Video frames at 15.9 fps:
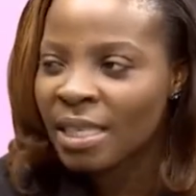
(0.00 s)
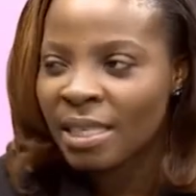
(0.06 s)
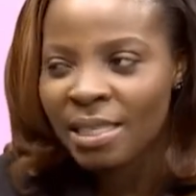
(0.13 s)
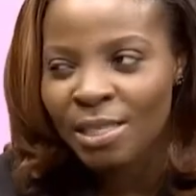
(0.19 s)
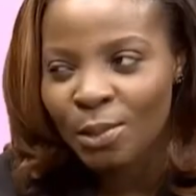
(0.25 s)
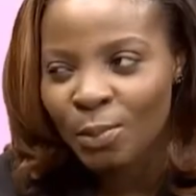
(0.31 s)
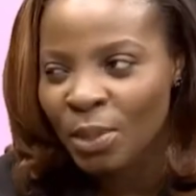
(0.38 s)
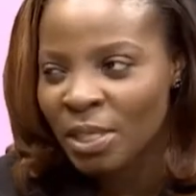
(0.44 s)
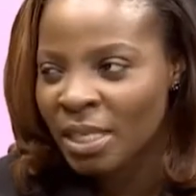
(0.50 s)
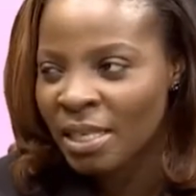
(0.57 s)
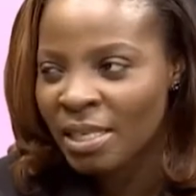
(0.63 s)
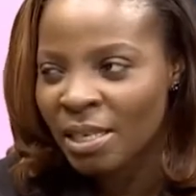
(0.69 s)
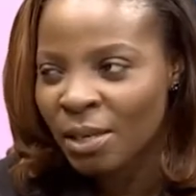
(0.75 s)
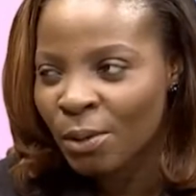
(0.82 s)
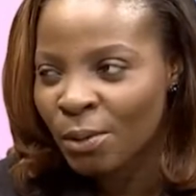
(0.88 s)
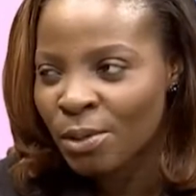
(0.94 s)
and this is where
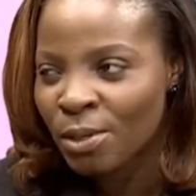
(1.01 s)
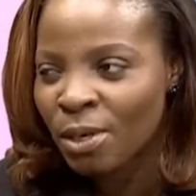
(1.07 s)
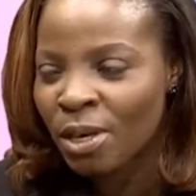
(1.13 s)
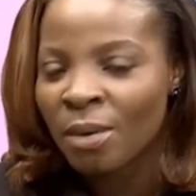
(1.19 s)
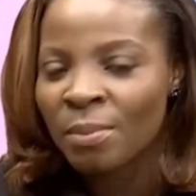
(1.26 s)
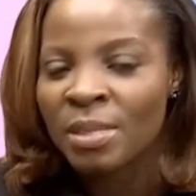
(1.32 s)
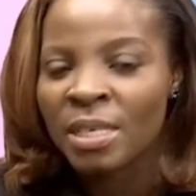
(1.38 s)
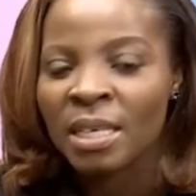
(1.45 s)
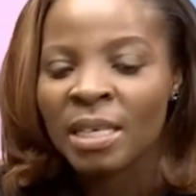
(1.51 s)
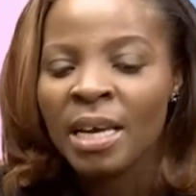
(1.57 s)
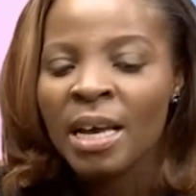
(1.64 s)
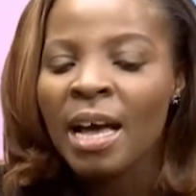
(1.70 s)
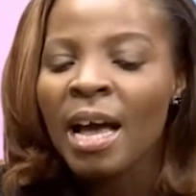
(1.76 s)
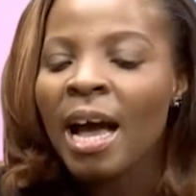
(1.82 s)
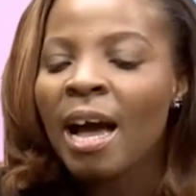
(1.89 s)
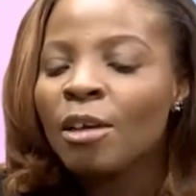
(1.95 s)
data also comes in,
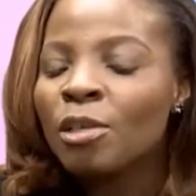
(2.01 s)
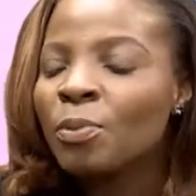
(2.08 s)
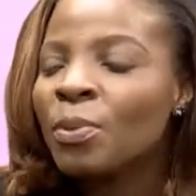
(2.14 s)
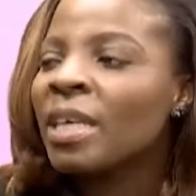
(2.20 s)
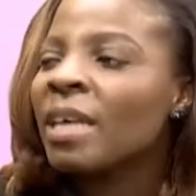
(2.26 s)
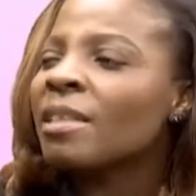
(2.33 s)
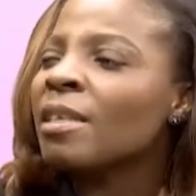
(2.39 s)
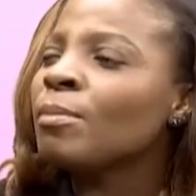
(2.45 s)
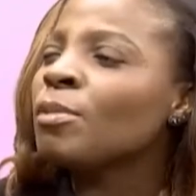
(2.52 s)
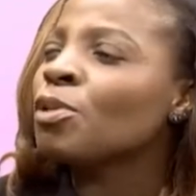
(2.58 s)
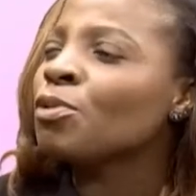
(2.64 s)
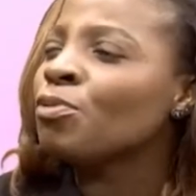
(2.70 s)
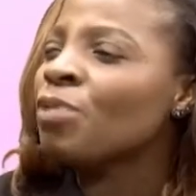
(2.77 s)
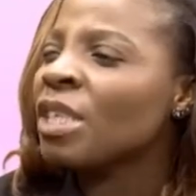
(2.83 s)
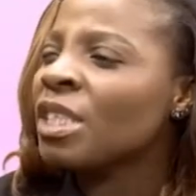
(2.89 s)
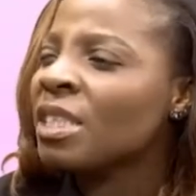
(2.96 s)
how do we get them
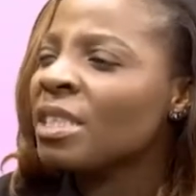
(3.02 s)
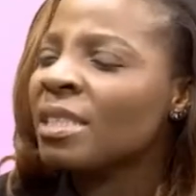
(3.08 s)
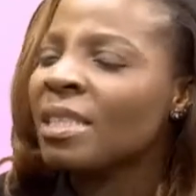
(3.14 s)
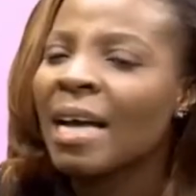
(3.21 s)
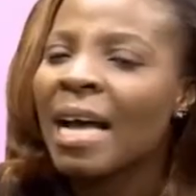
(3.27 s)
to register?